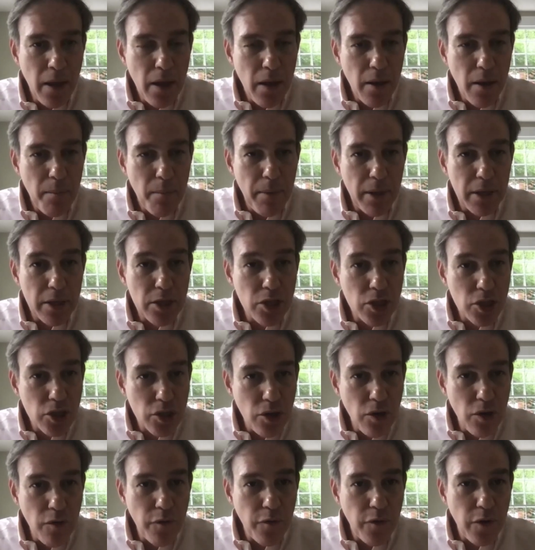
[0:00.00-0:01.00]
but
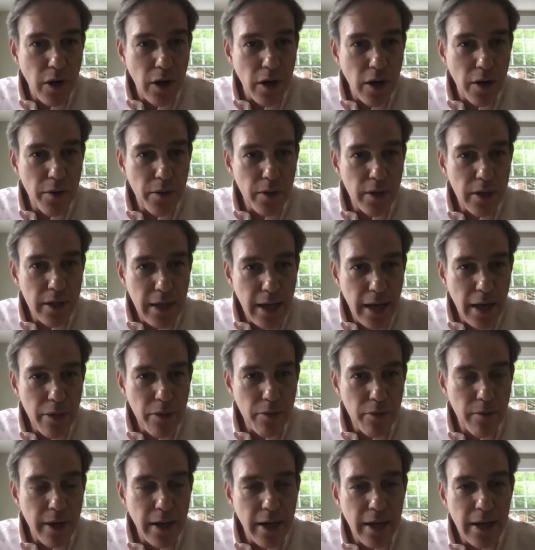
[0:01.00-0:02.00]
so far the
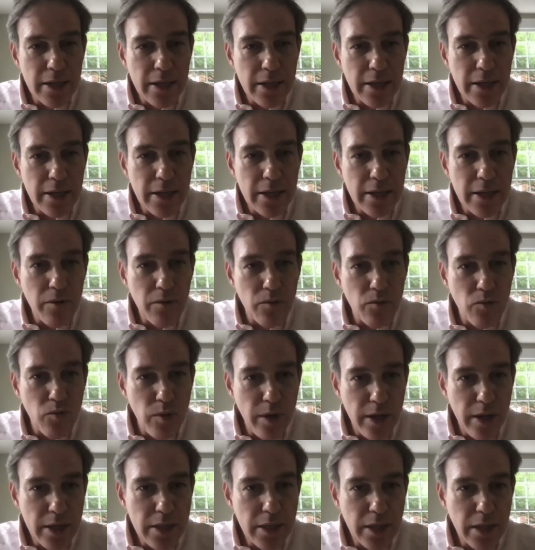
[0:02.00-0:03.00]
death rate has not
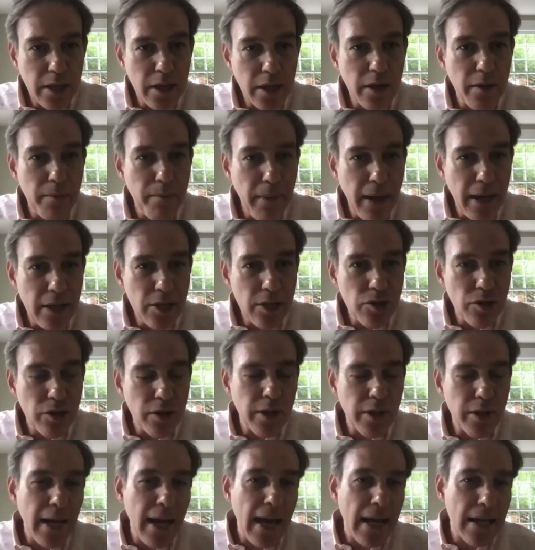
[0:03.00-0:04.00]
risen
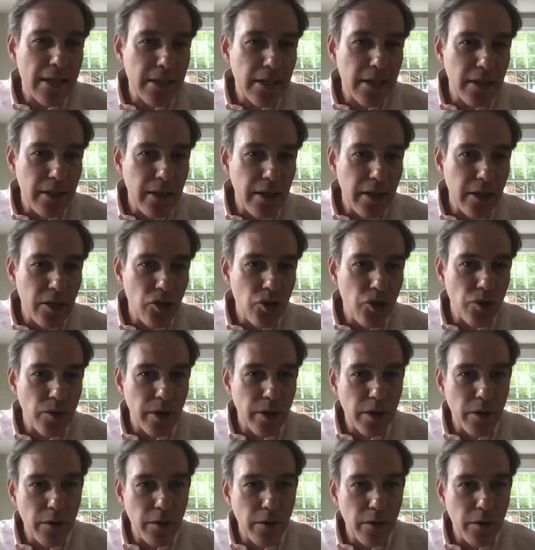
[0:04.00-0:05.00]
commensurately as it did
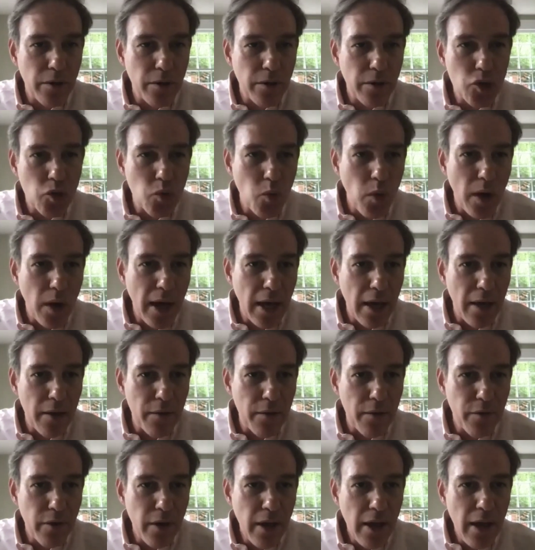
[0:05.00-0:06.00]
during the first wave.
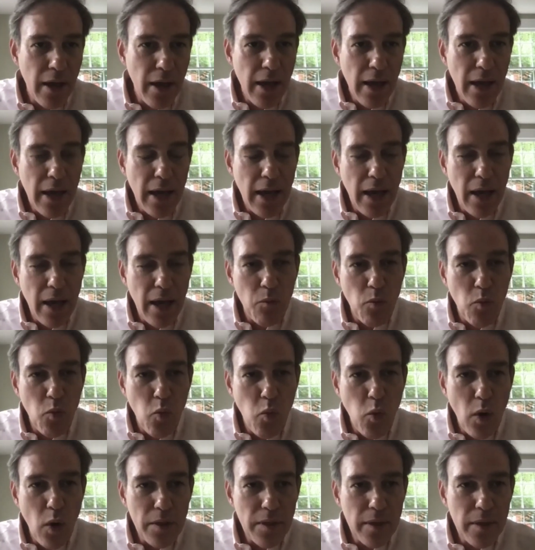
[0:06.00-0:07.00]
And
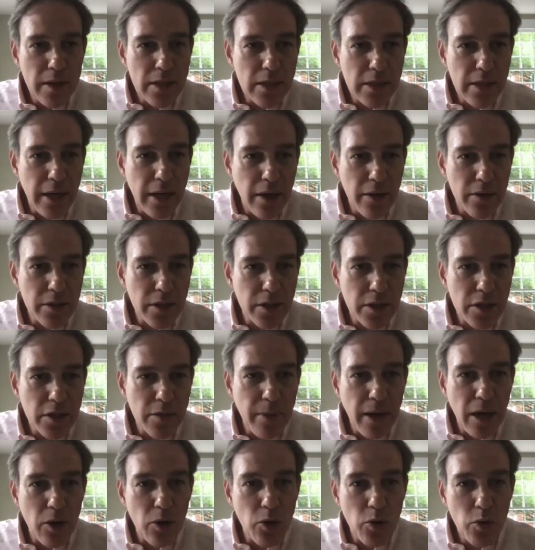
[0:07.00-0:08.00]
what this tells us
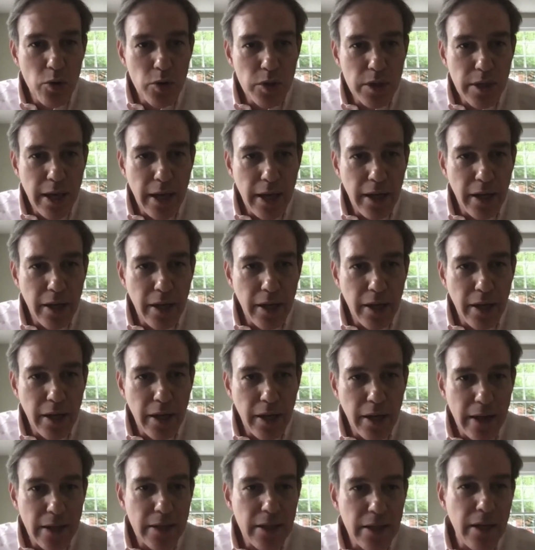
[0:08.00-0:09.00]
about who's getting
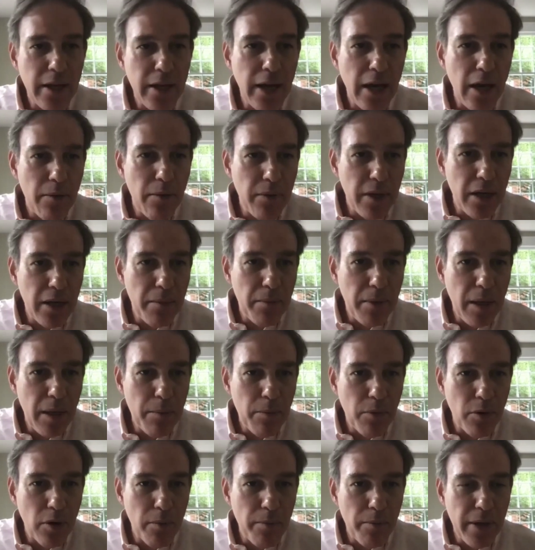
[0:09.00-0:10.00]
infected, how many
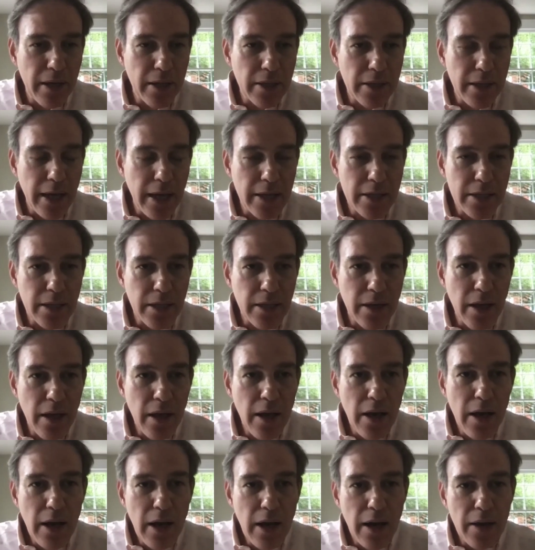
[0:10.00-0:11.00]
people are being tested,
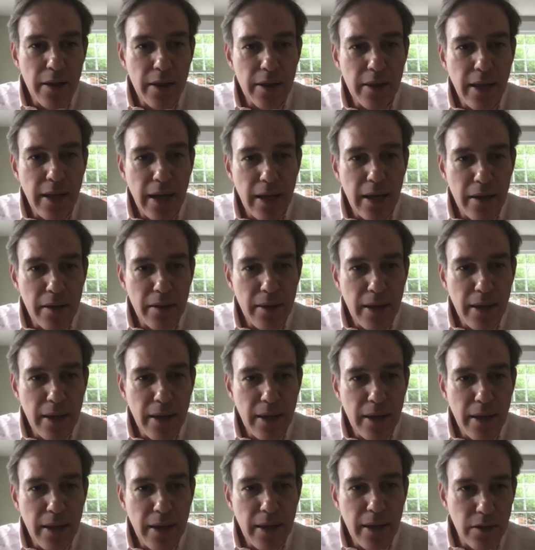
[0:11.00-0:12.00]
I think that
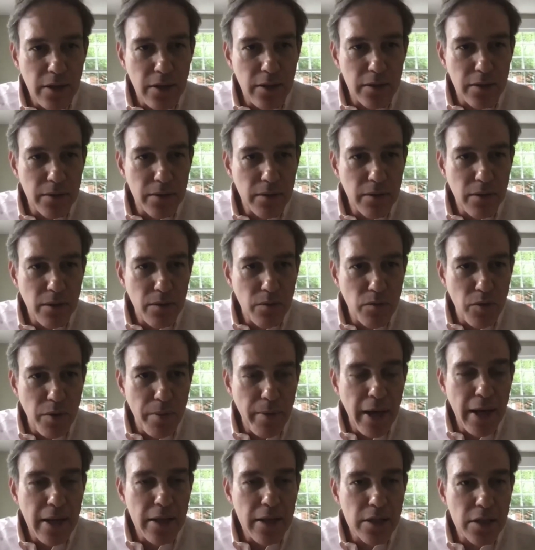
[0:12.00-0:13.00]
still
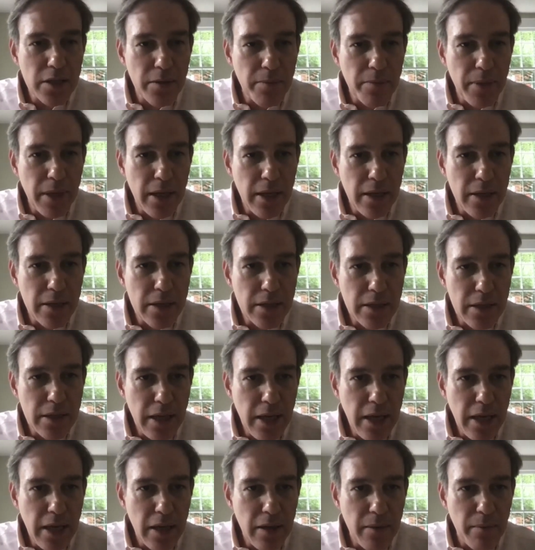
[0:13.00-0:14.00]
remains to be
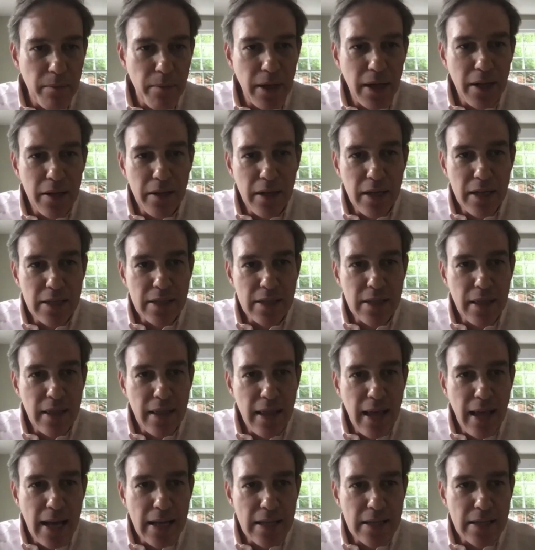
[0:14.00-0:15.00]
seen, but at least in
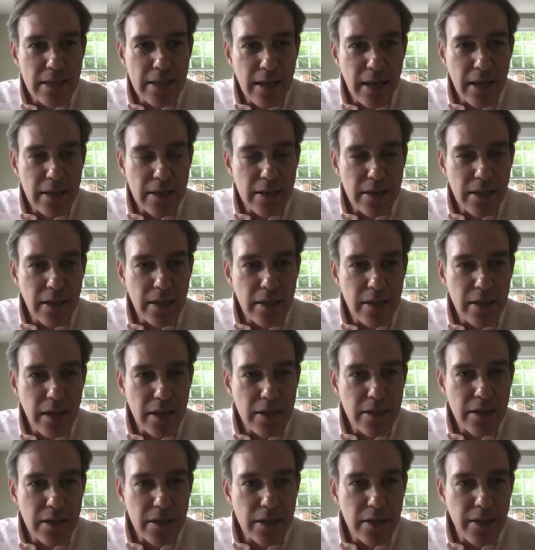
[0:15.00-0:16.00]
that sense, it
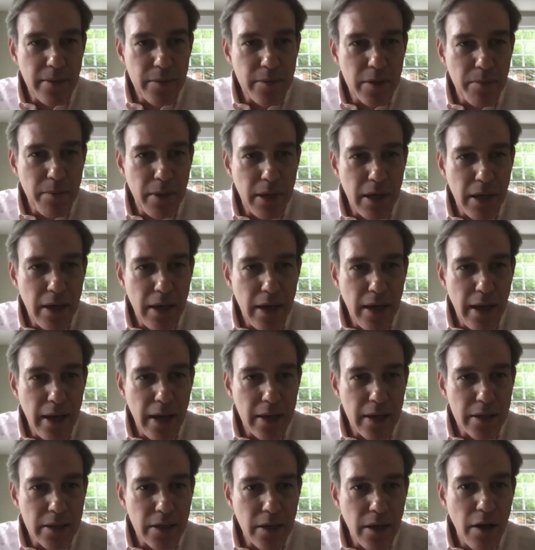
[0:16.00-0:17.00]
doesn't seem to be
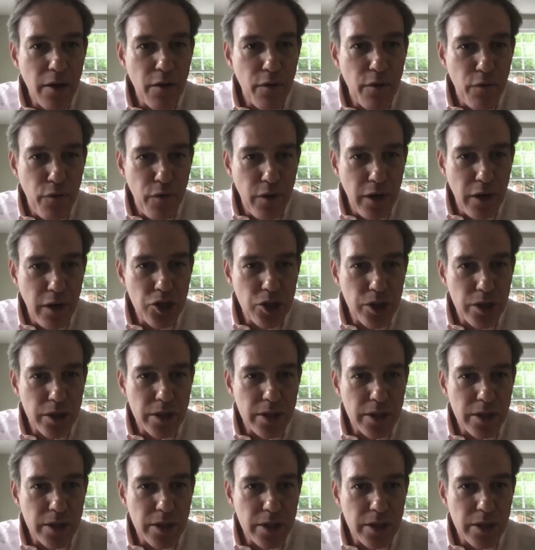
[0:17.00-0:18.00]
as
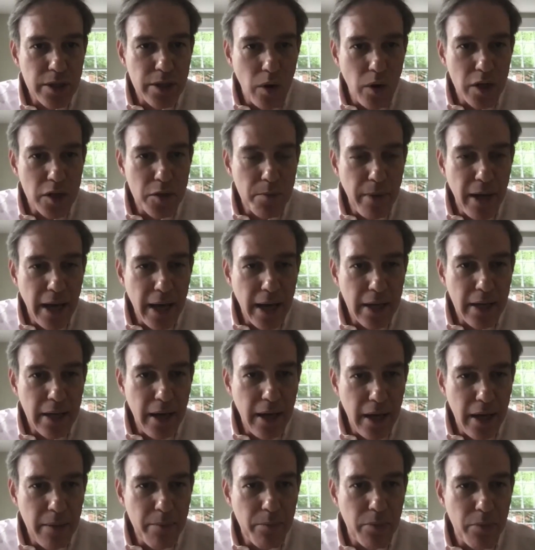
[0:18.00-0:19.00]
vicious as it was back in
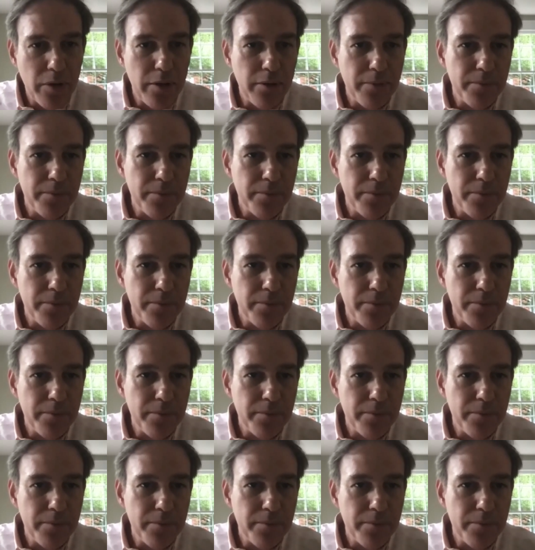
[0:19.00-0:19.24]
April.